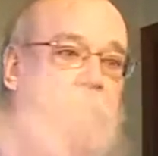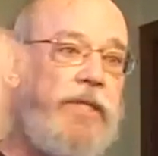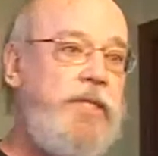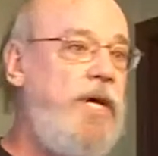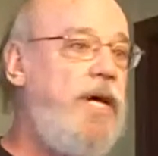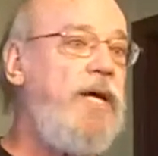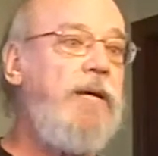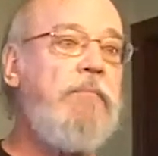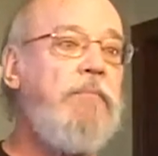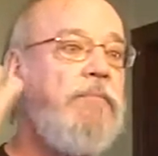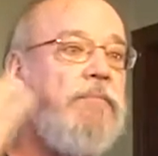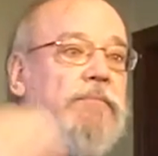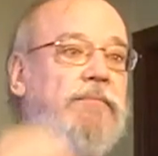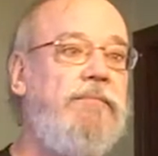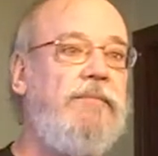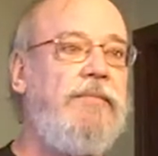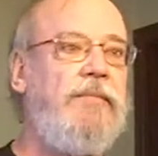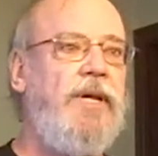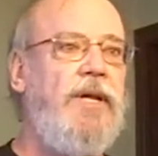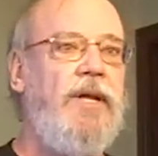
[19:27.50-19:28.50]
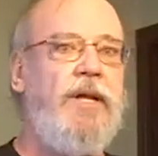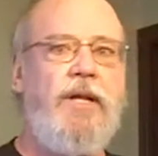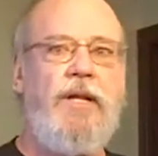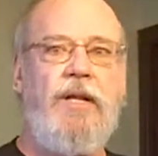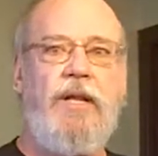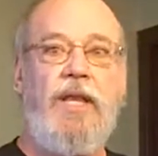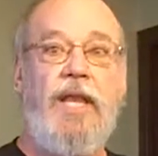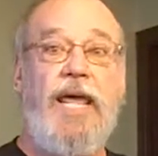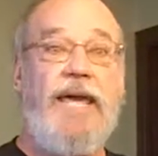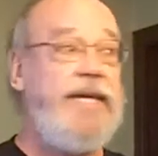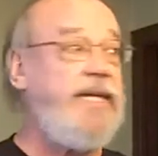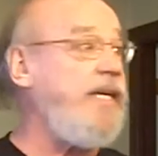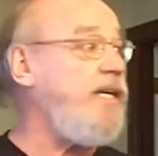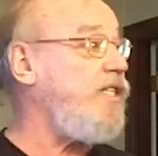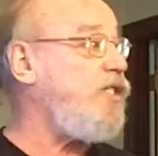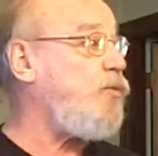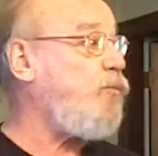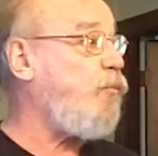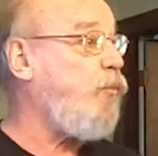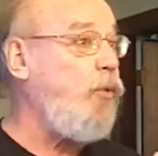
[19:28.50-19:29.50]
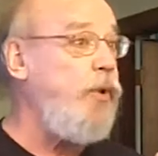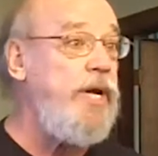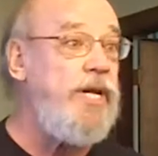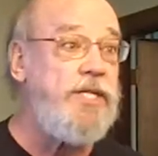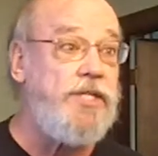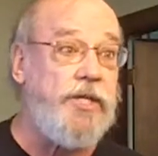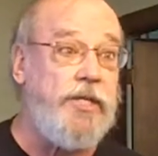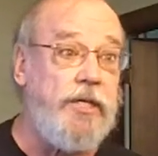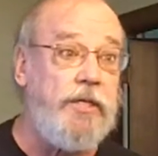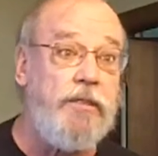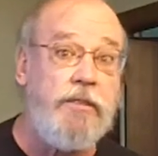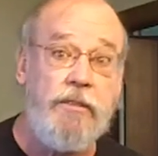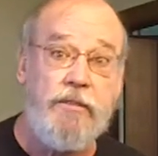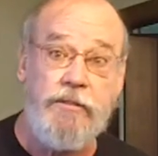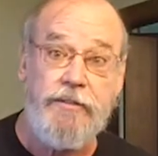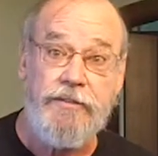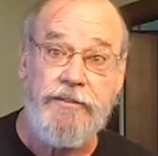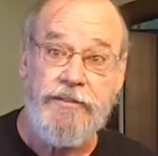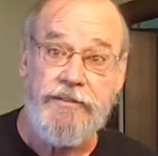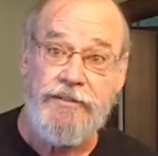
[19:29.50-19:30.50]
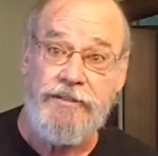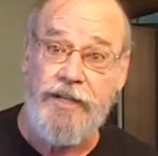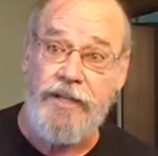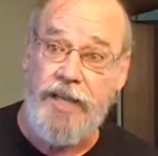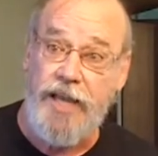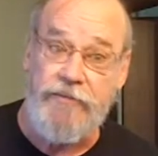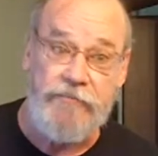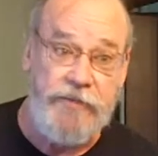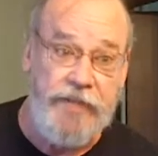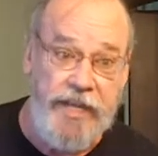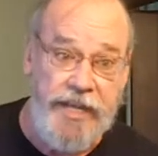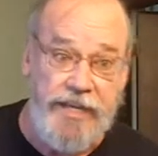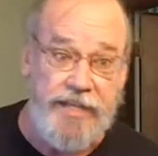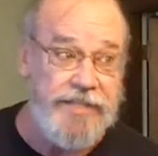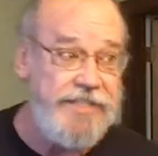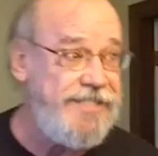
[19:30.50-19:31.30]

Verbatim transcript: done my time. Like it's prison to love